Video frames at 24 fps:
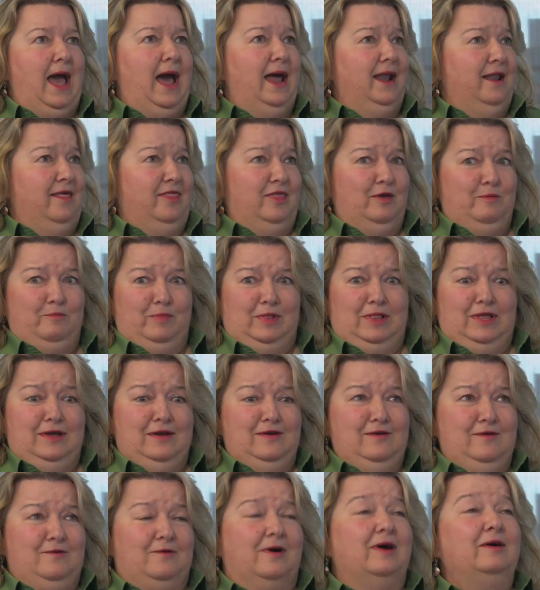Out of the
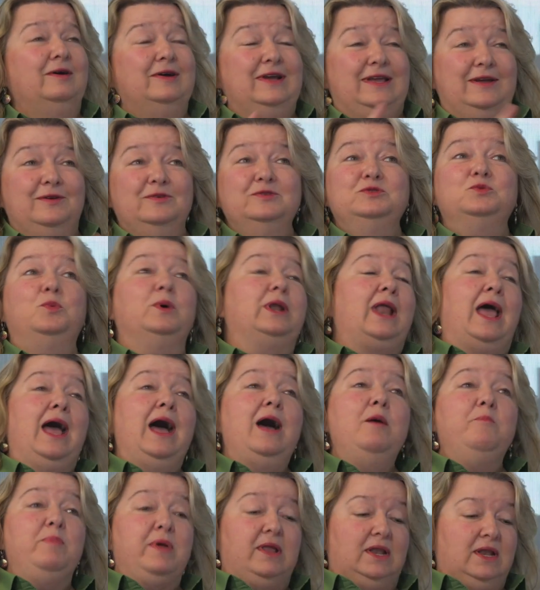blue. Here's what
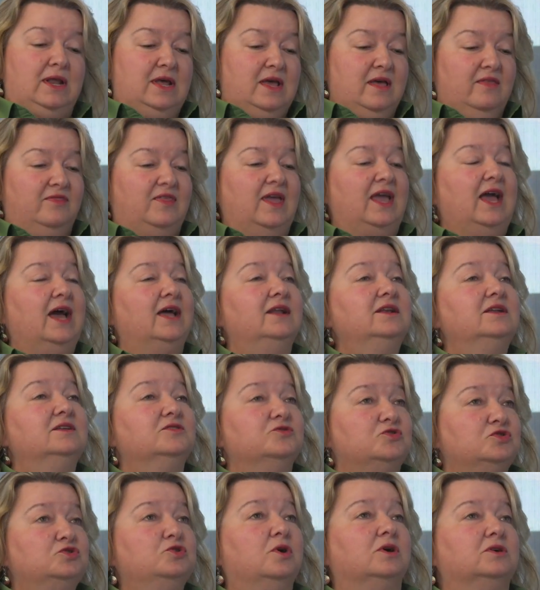happened. They had an
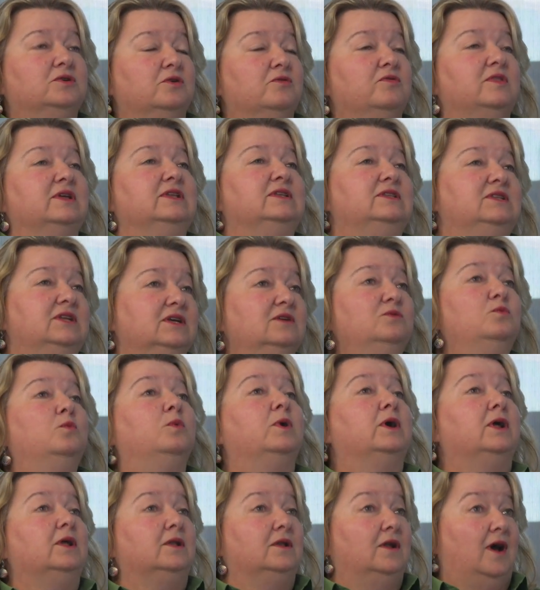instructor that did
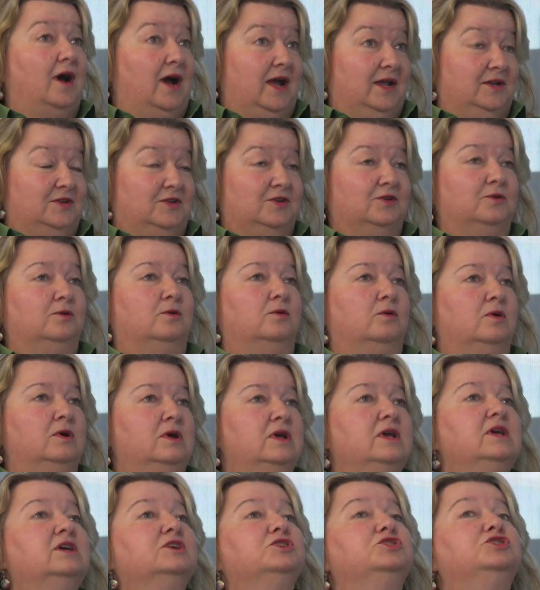what I do.
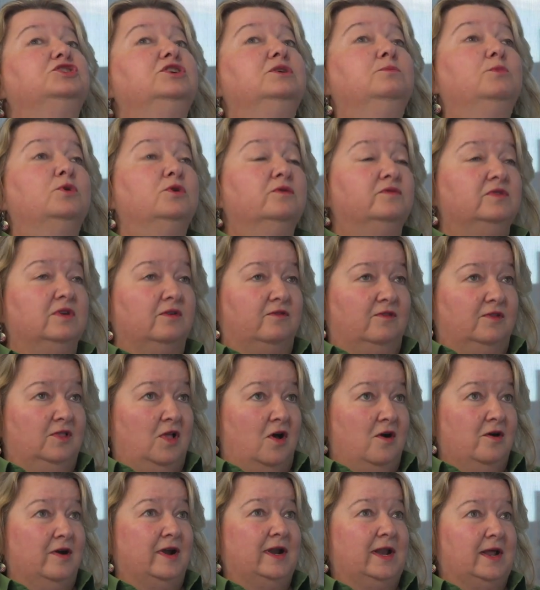She moved to
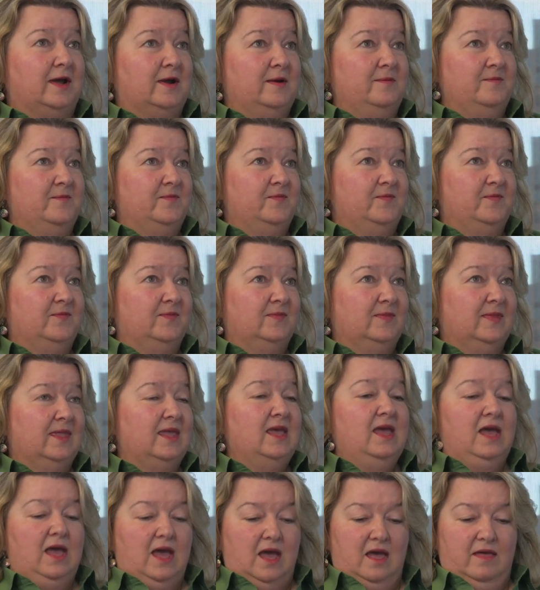Florida,
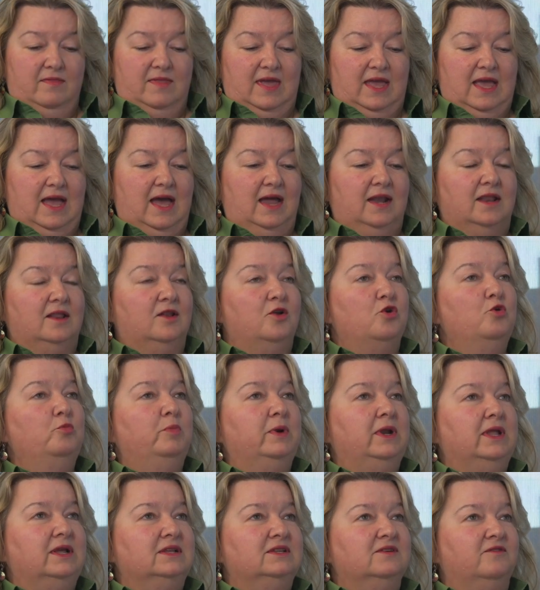and they had an
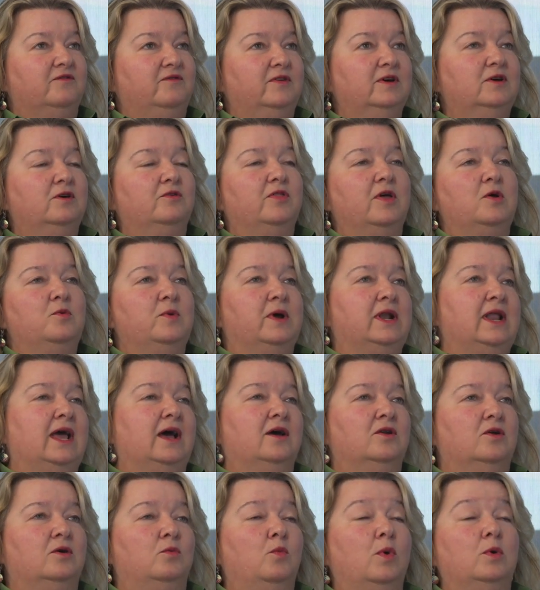opening to fill. They went
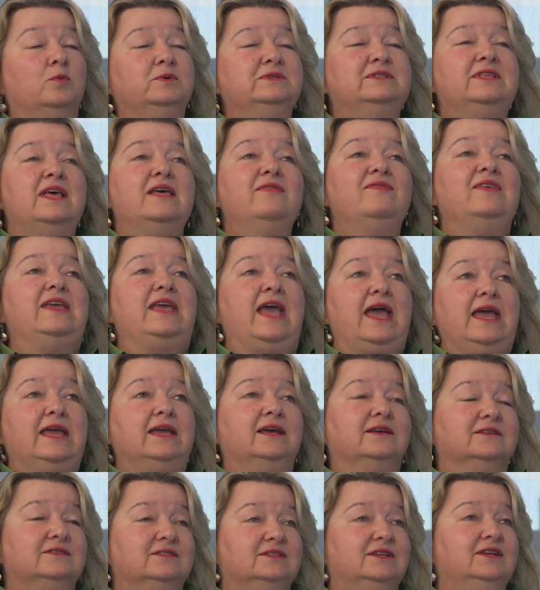out on what was then the
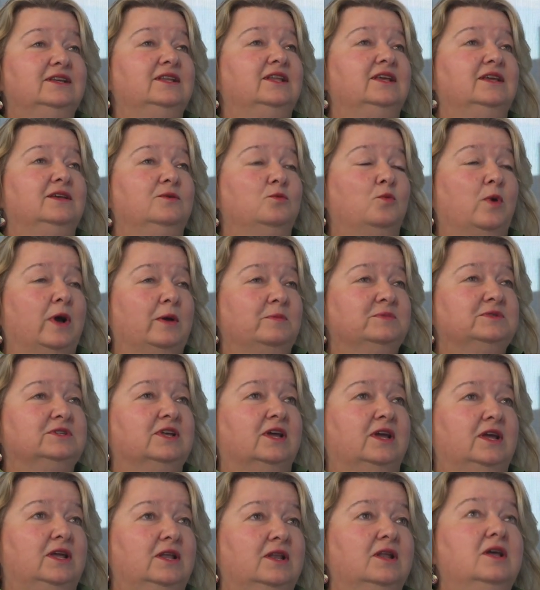ASTD
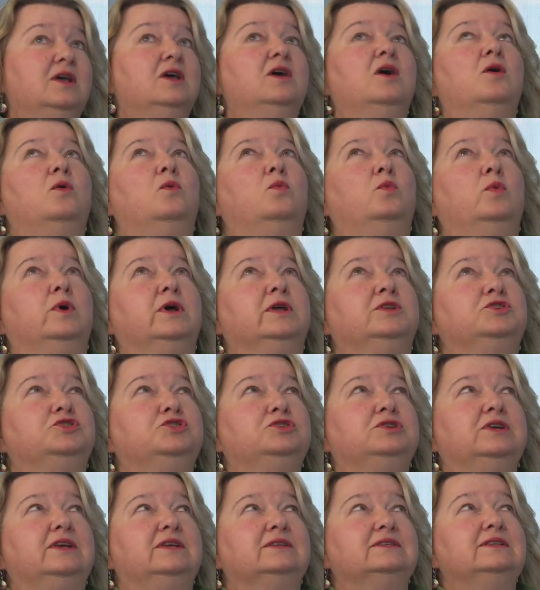website,
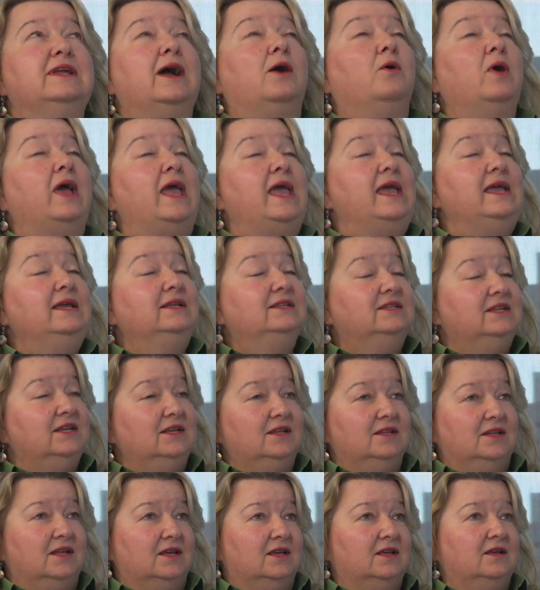which is now
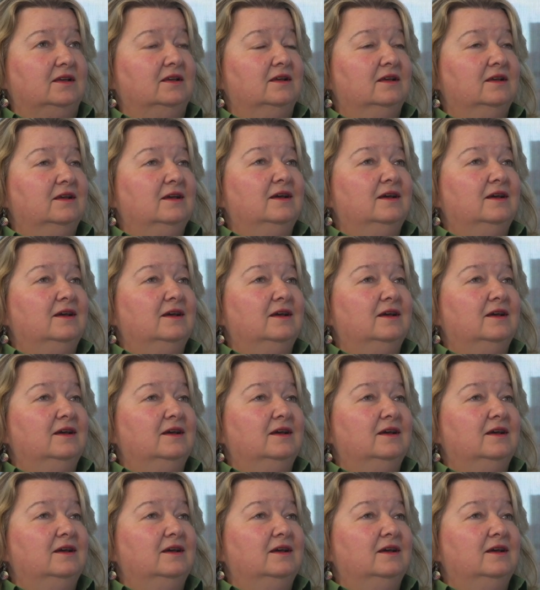ATD.